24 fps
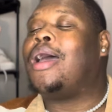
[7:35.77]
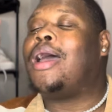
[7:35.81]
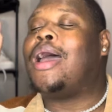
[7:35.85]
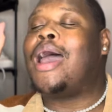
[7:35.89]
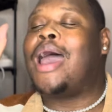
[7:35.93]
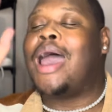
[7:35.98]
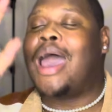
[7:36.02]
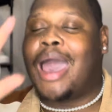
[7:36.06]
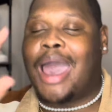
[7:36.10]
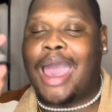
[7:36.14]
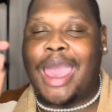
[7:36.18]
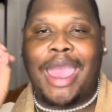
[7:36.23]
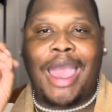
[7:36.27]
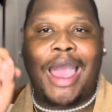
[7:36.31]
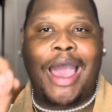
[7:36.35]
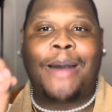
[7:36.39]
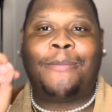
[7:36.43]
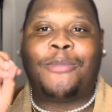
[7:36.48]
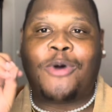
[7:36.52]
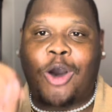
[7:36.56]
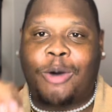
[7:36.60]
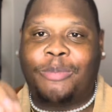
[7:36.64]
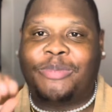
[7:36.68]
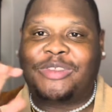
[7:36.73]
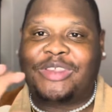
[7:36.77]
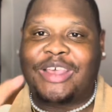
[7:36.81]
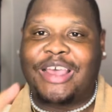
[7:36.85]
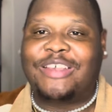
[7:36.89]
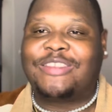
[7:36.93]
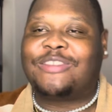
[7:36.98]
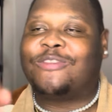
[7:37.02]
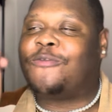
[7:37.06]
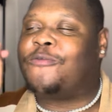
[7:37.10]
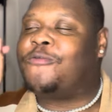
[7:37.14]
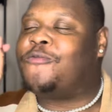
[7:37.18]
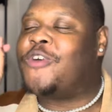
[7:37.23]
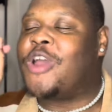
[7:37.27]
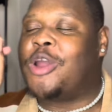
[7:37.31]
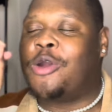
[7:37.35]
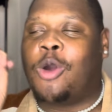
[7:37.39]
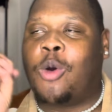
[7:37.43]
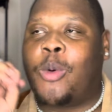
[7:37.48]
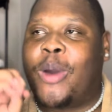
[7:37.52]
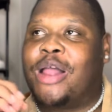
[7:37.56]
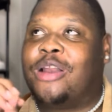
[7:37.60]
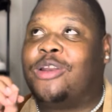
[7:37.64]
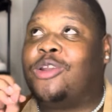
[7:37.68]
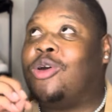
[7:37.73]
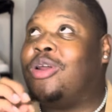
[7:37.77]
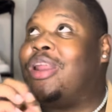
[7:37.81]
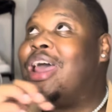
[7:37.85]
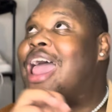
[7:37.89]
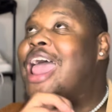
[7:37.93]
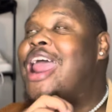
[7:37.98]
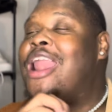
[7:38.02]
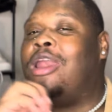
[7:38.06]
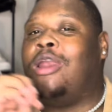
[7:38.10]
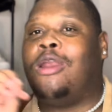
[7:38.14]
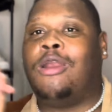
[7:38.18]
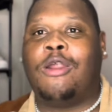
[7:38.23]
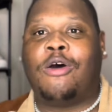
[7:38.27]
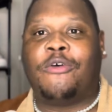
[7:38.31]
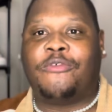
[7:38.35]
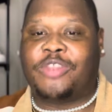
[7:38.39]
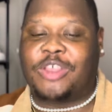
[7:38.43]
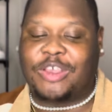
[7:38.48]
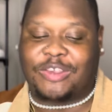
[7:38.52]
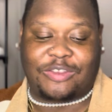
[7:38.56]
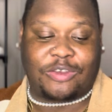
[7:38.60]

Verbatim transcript: I am obsessed. Very well done. I love this